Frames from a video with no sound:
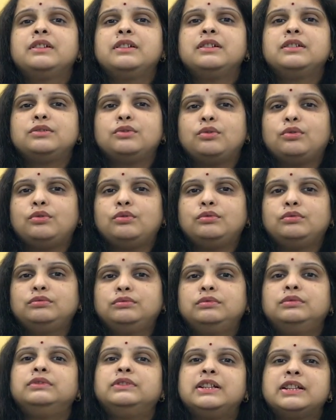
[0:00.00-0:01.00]

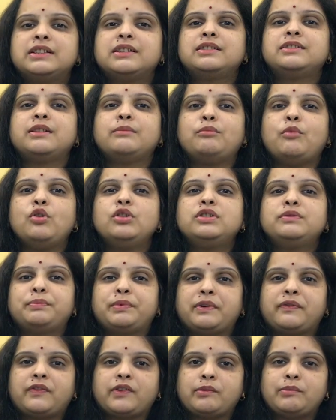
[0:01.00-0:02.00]
so this is the most
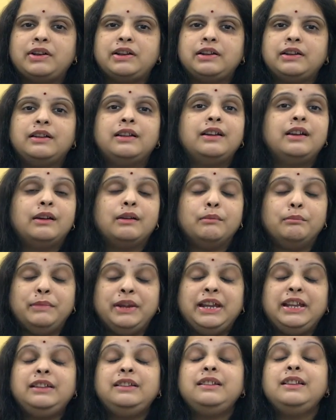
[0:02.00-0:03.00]
preferable
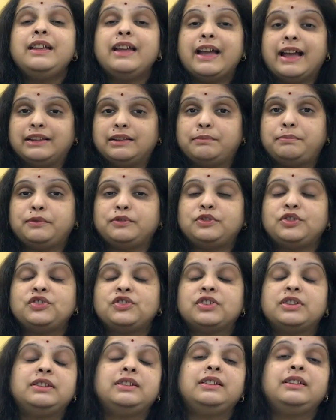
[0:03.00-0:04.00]
mean and the
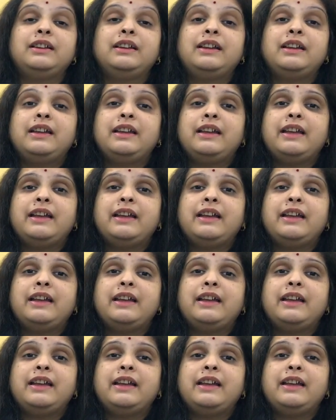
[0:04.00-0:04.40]
position.